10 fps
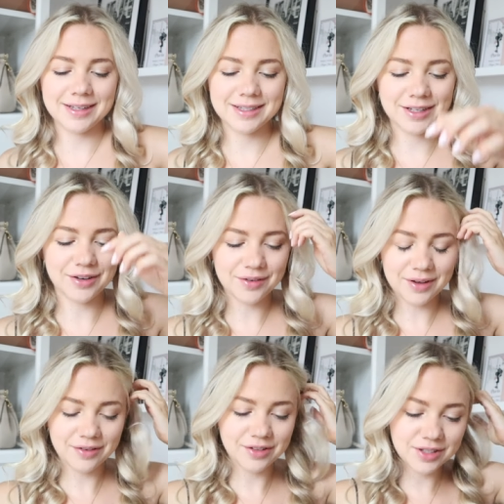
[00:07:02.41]
so
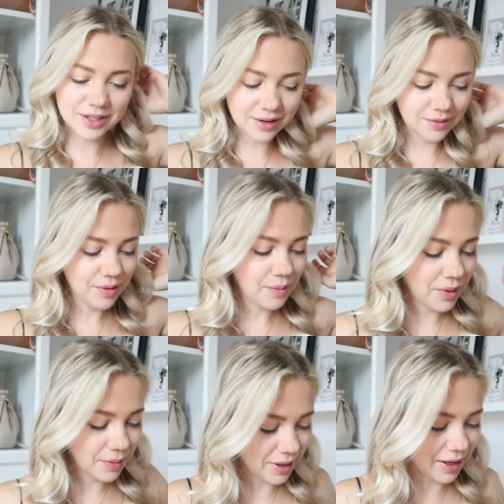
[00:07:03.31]
I've just done
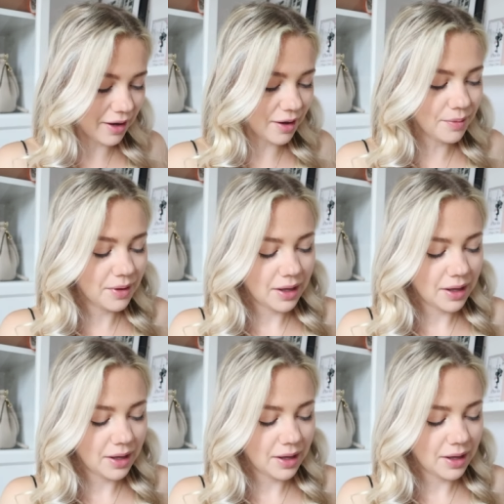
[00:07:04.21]
my makeup